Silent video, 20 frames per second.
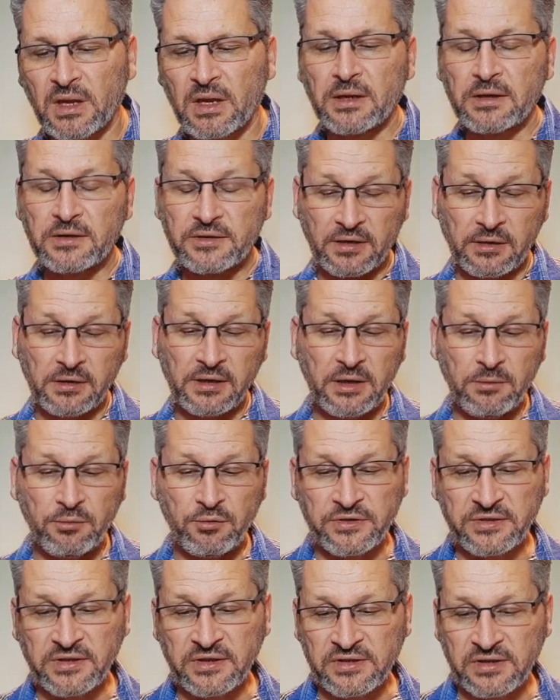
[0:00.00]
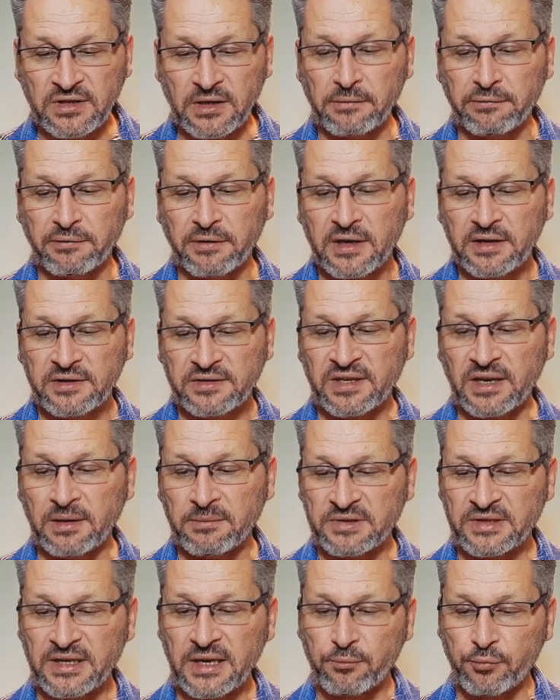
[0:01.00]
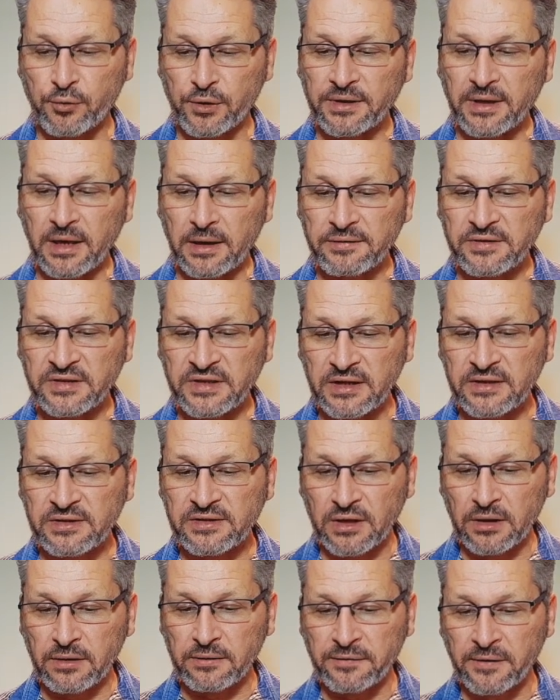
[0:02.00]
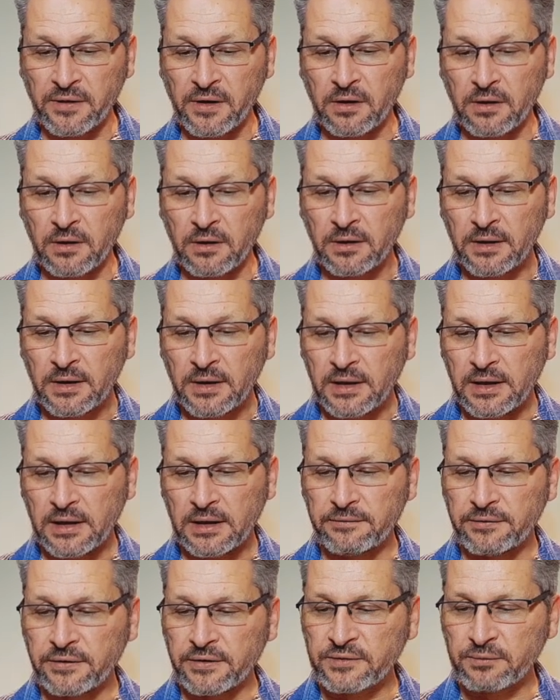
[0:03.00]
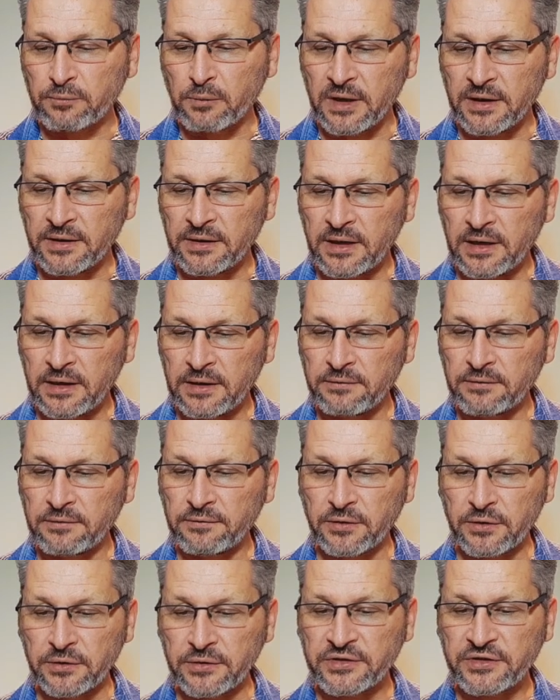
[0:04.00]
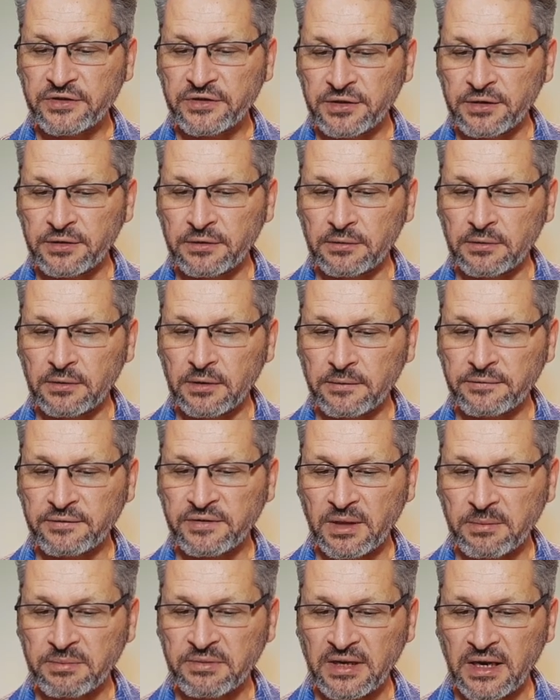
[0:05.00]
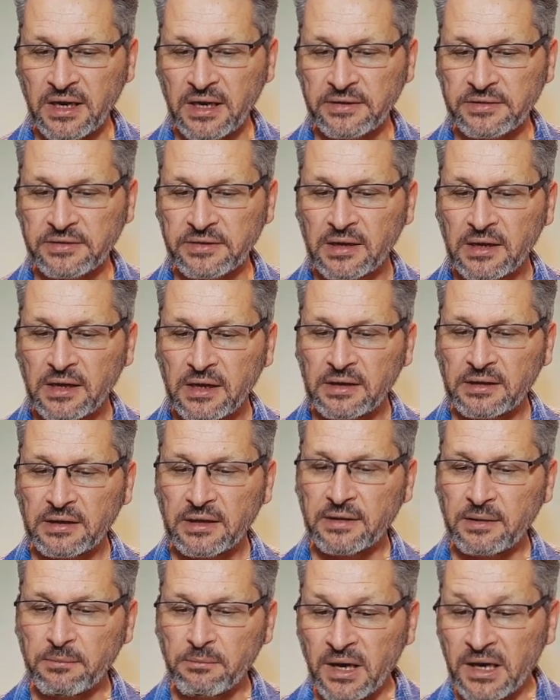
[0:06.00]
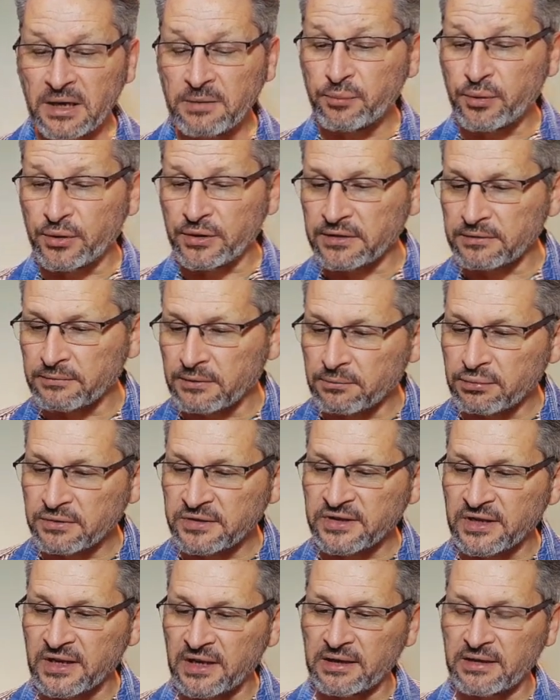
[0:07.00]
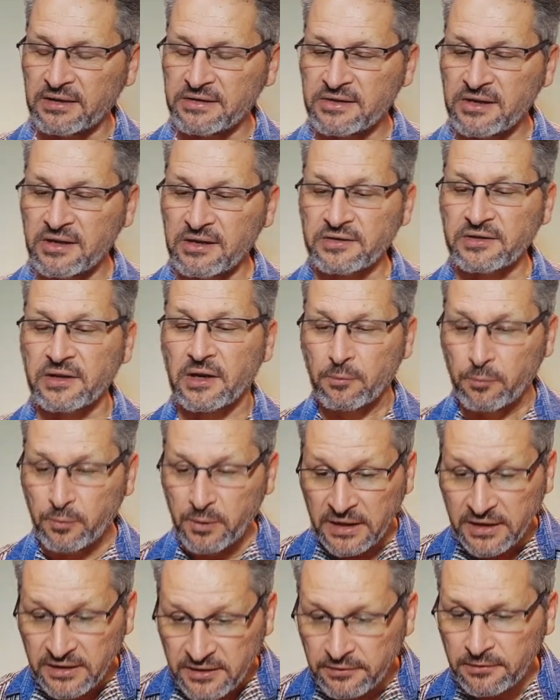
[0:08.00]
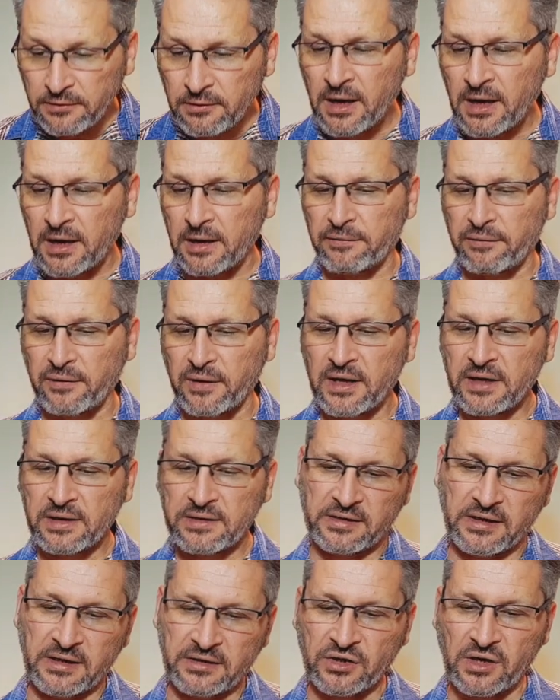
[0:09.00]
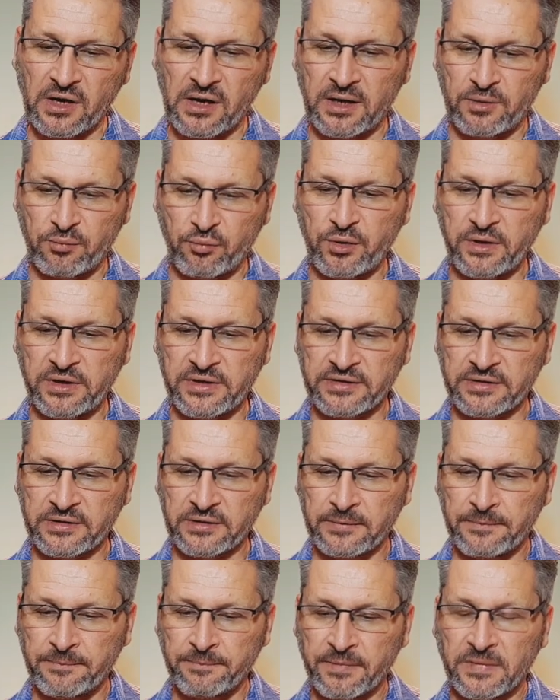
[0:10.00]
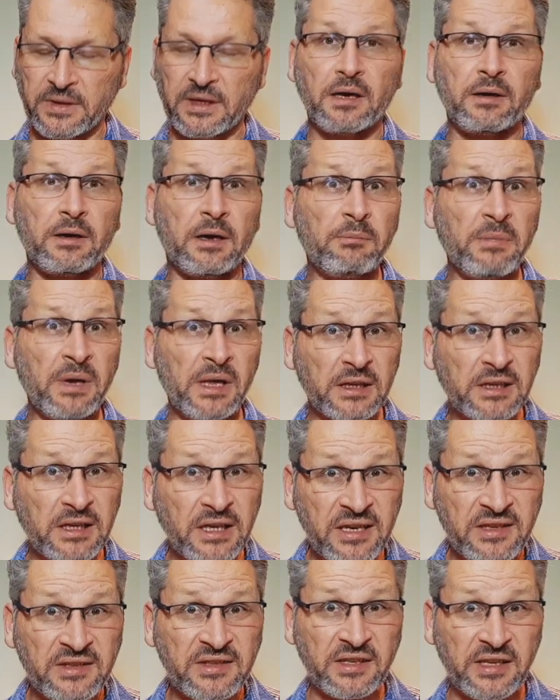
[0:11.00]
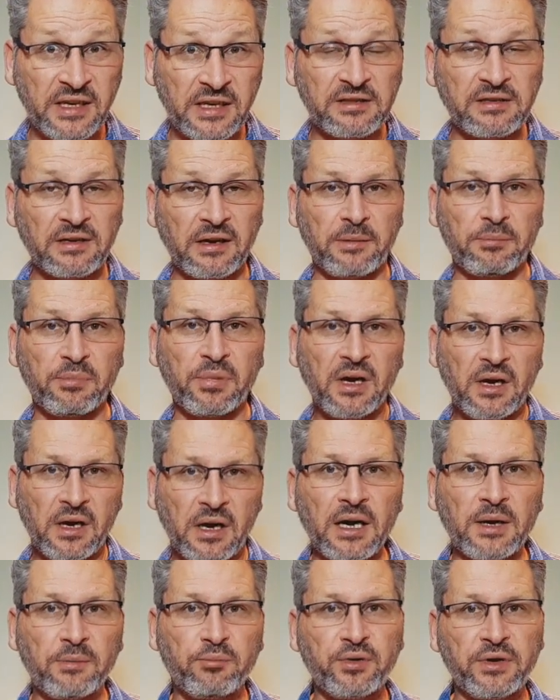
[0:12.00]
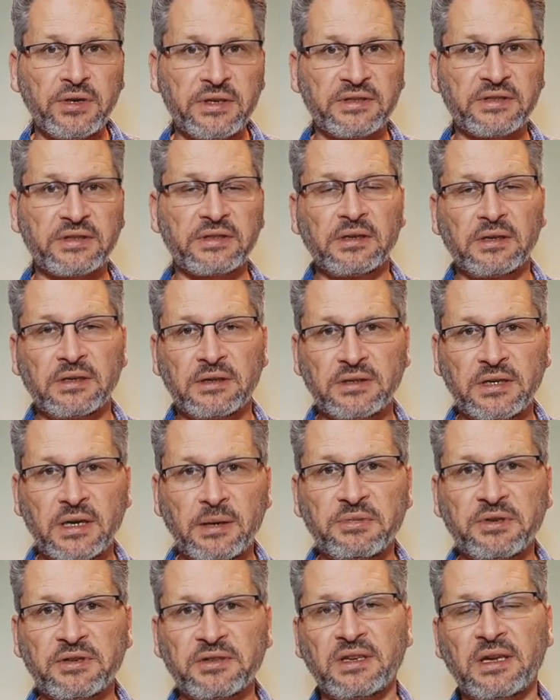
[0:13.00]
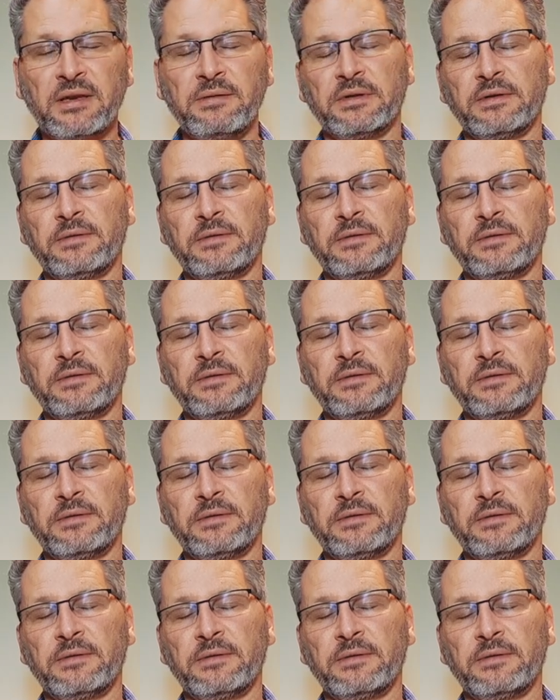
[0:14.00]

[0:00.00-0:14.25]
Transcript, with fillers: So Hebrews itself sums up what they've said so far in verse 1 and verse 2 of chapter 8. Now, the main point of what we're saying is this we do have such a high priest, a Melchizedek type high priest, chapter 7,